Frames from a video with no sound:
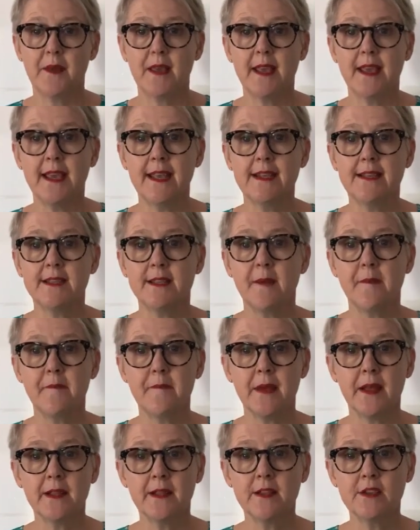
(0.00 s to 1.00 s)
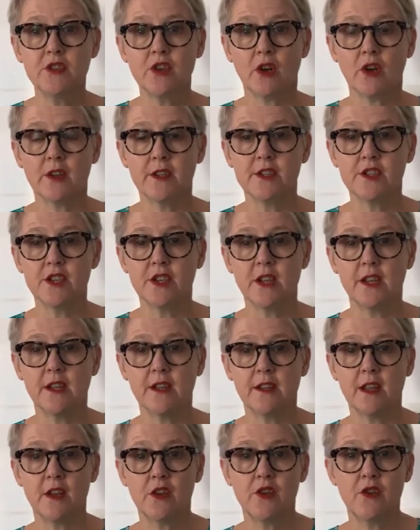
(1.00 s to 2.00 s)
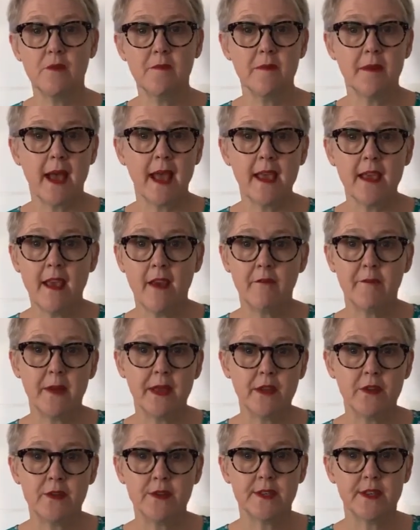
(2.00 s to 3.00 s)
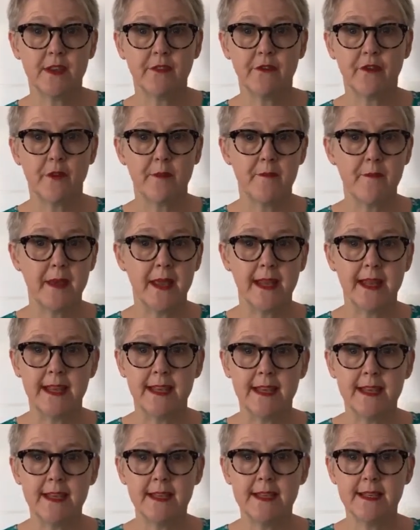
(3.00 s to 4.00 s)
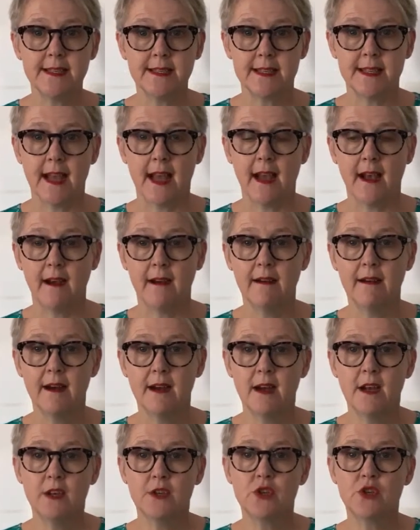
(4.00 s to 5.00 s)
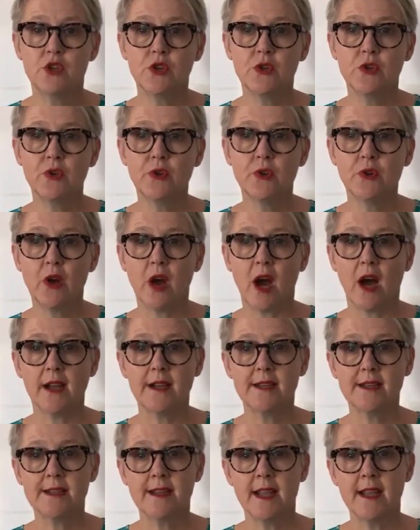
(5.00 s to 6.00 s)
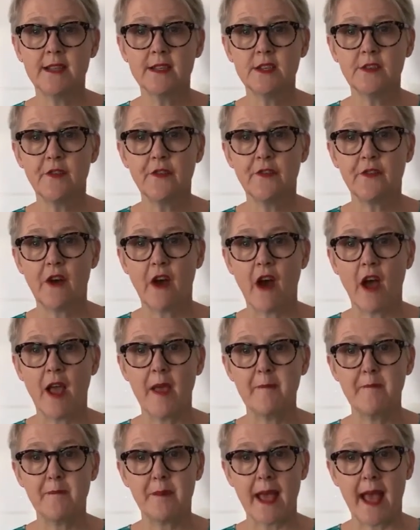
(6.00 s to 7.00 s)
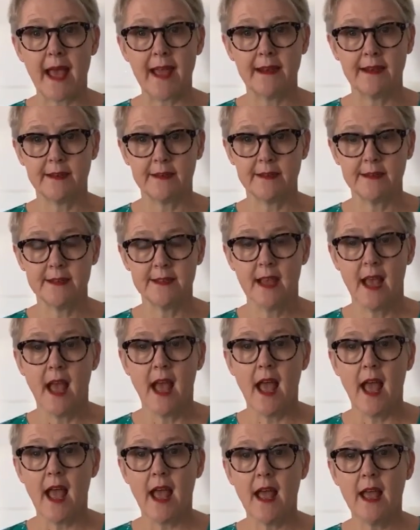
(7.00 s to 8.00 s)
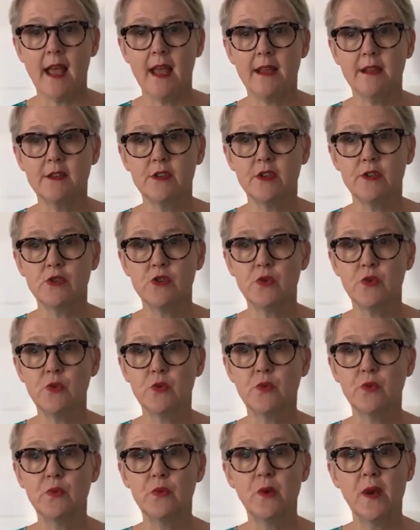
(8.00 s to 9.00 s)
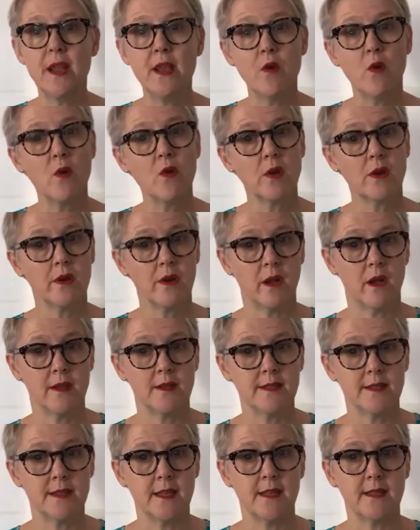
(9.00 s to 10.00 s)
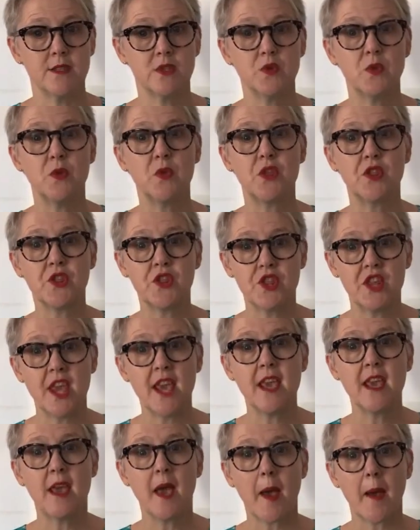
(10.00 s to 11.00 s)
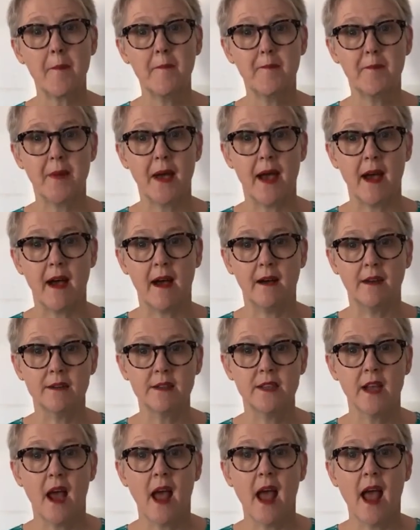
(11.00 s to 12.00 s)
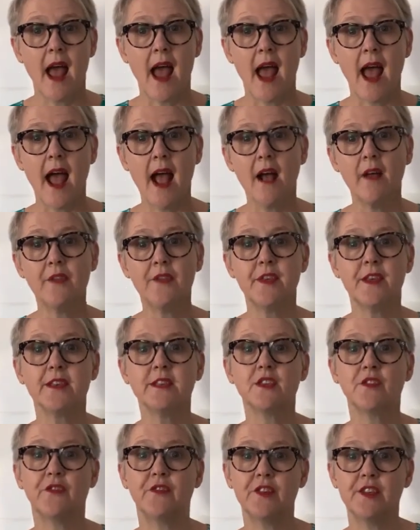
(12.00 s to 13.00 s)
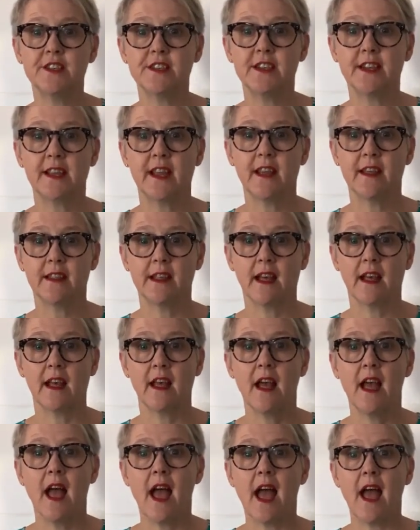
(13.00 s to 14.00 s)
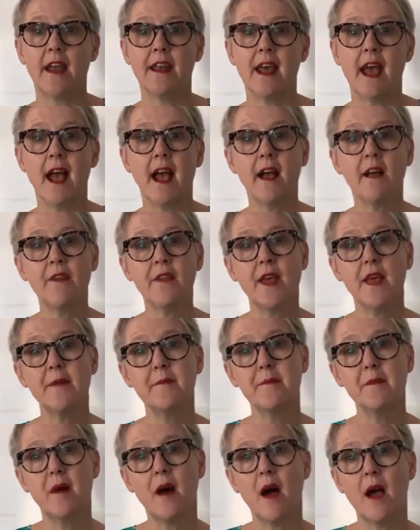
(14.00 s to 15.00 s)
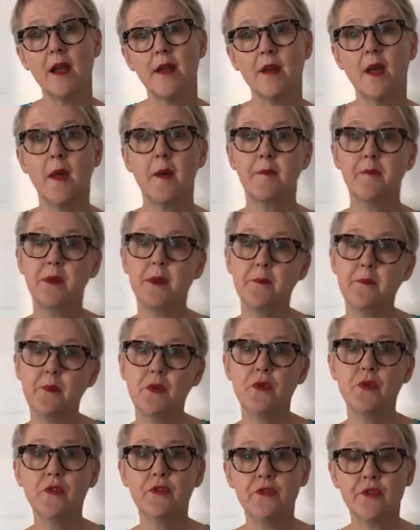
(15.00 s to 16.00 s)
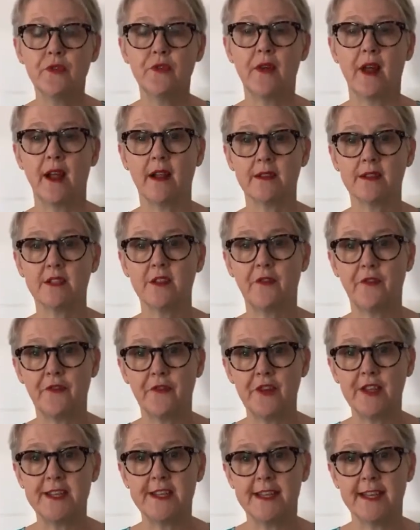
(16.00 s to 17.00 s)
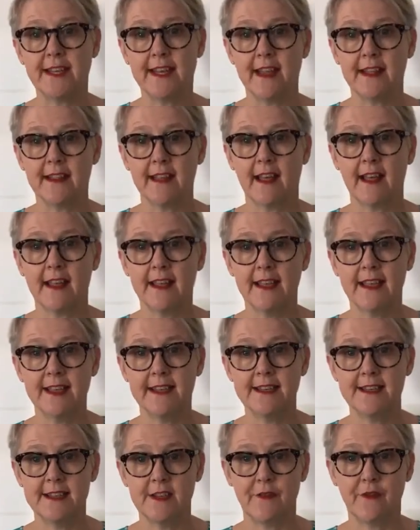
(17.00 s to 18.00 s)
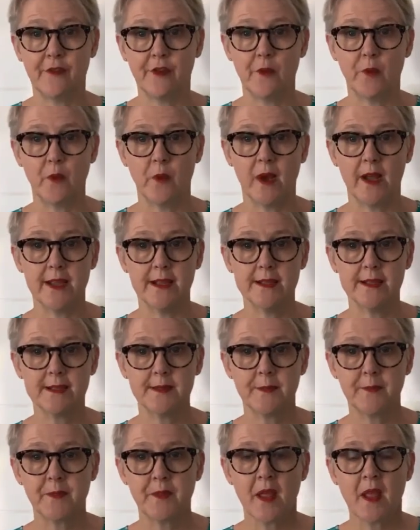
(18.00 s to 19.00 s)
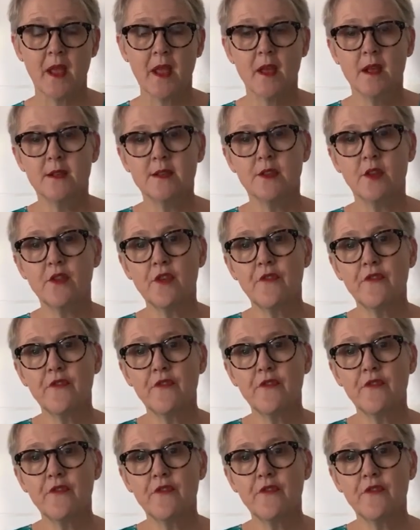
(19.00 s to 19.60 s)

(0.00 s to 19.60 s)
It's a methodology that you may have been using for many years now to identify patterns and to reorganize things, to think about how things fit together and how they might be moved around to fit together in different ways. So the